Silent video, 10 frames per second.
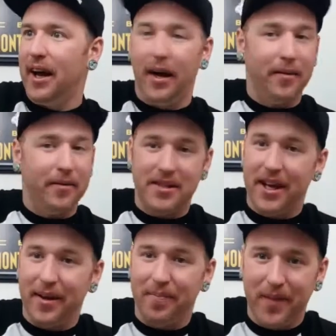I would
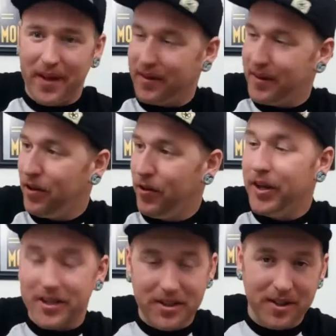say it
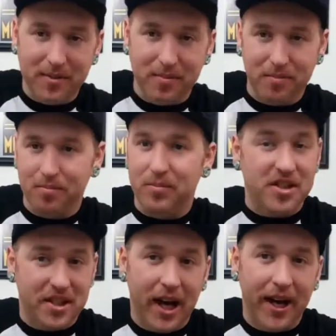looks to
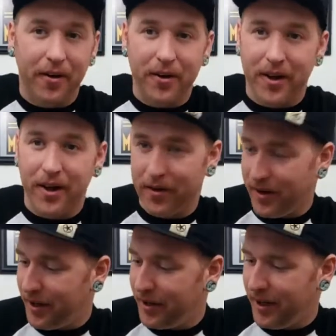style. You know,
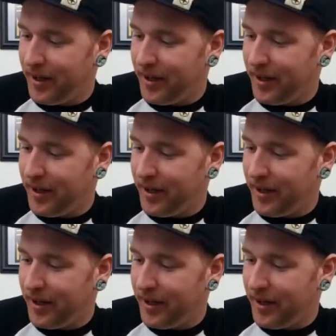it